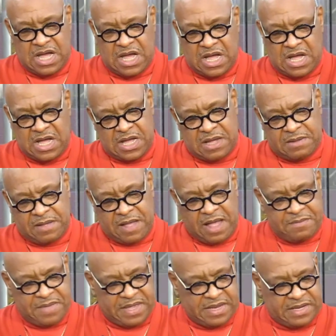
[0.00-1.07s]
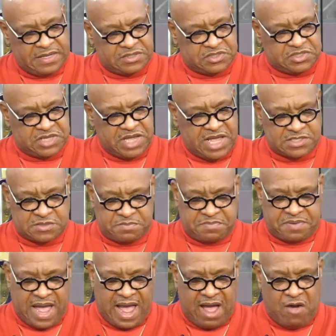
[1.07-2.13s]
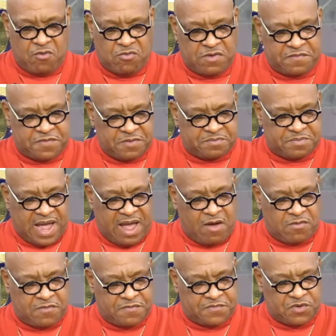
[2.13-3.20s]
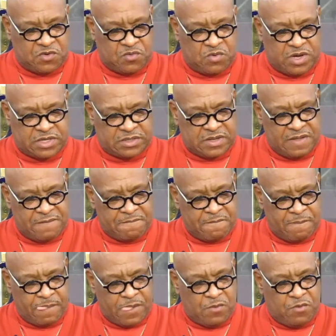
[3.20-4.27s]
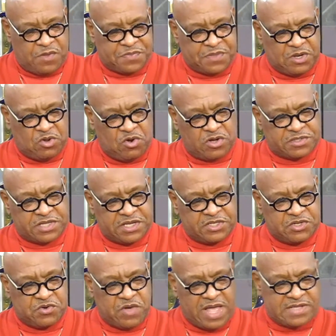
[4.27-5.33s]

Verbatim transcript: Uh, I mean, it's just powerful, powerful what what the Lord can do.